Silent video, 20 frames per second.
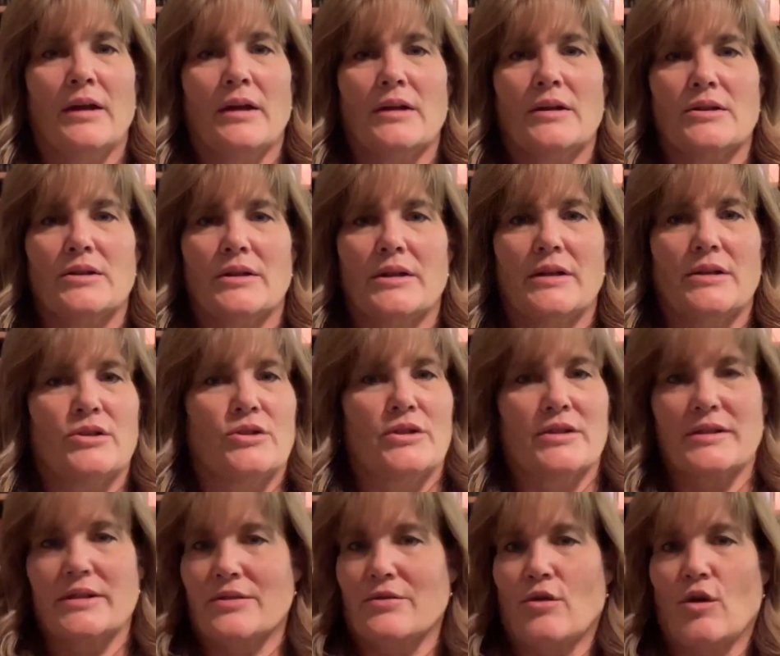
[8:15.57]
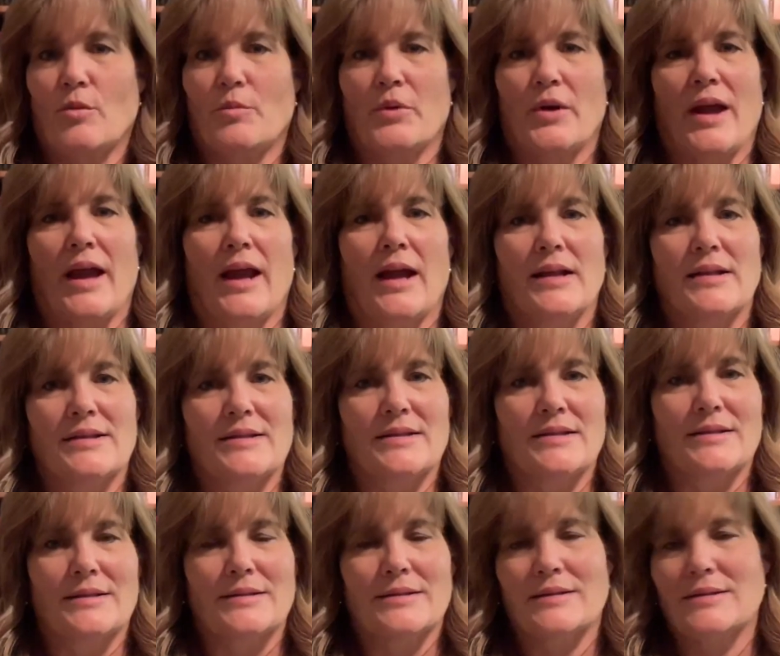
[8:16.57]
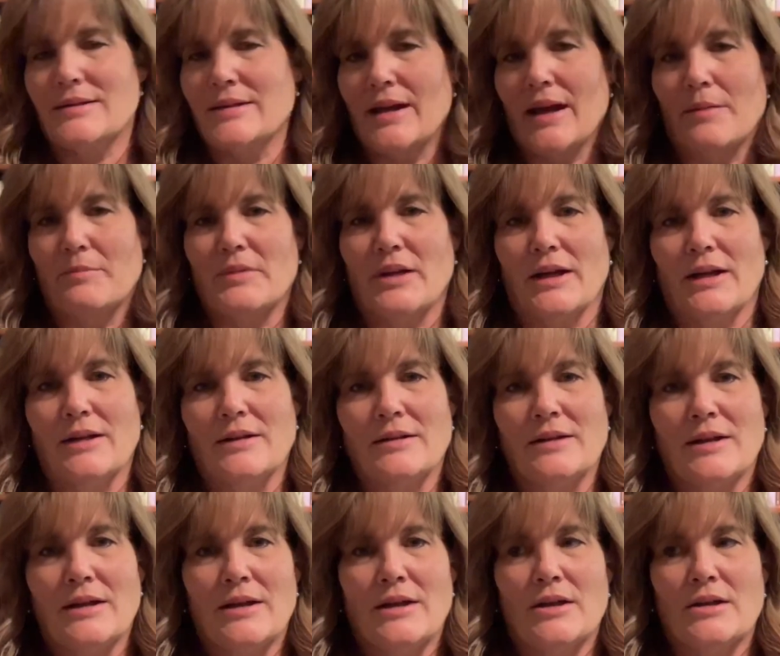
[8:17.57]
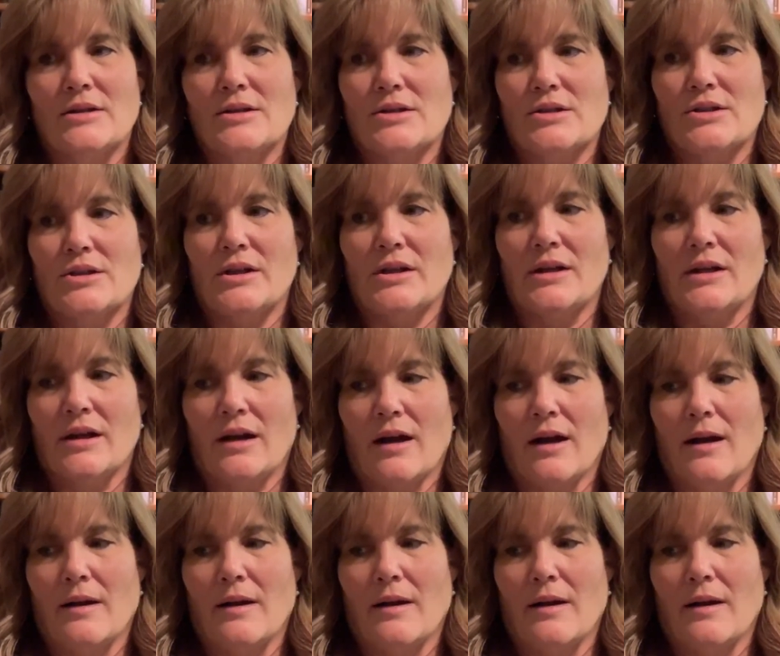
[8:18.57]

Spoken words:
She didn't just throw up her hands and say, I'm done. She